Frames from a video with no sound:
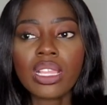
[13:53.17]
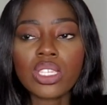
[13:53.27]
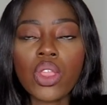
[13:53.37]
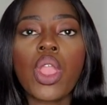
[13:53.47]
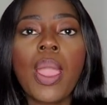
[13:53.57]

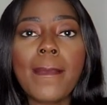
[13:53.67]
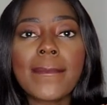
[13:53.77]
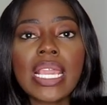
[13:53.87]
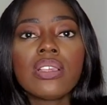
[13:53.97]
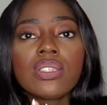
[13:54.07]
So
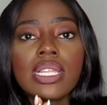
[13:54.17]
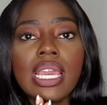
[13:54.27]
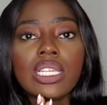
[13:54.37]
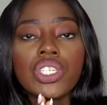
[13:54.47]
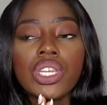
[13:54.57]
make those
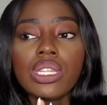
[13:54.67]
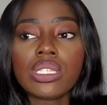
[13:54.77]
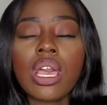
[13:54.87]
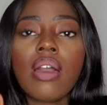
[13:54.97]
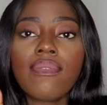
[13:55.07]

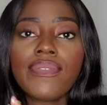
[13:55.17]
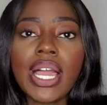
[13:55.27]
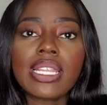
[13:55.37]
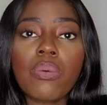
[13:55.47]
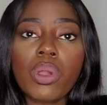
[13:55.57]
connections,
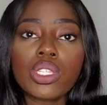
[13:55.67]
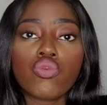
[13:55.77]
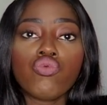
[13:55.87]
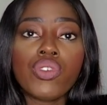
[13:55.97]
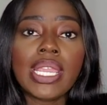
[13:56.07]
find out what it's
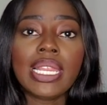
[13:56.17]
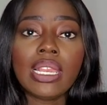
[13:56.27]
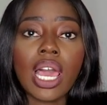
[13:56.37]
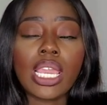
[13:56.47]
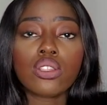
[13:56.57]
really
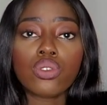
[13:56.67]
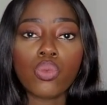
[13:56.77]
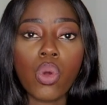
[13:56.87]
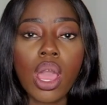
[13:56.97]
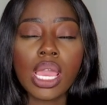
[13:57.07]
like to
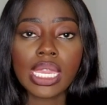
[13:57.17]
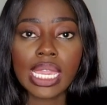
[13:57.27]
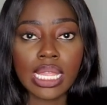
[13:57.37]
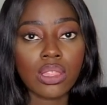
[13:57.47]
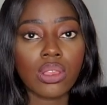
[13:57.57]

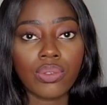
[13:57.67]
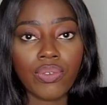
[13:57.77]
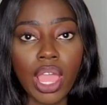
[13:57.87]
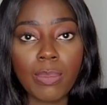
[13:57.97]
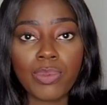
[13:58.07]
work in those
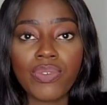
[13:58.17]
firms,